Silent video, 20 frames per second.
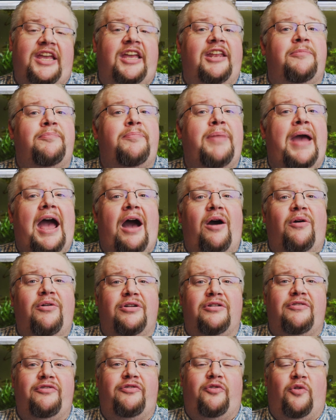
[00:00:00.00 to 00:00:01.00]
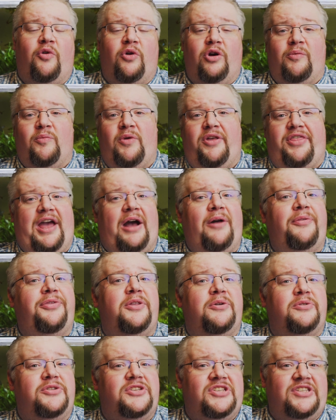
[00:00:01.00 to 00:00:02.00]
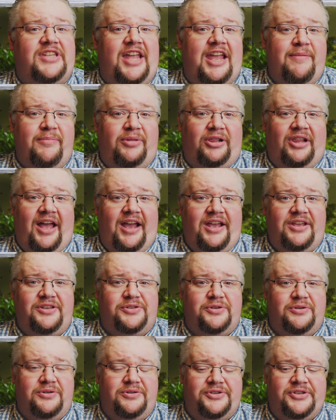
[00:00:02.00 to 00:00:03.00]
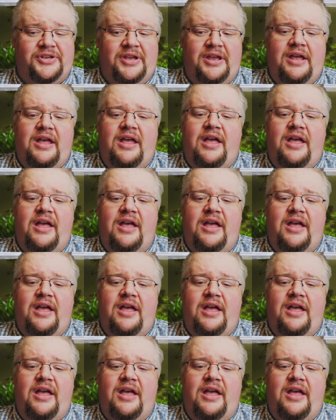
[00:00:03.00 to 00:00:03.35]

in powdered form without those stabilizers,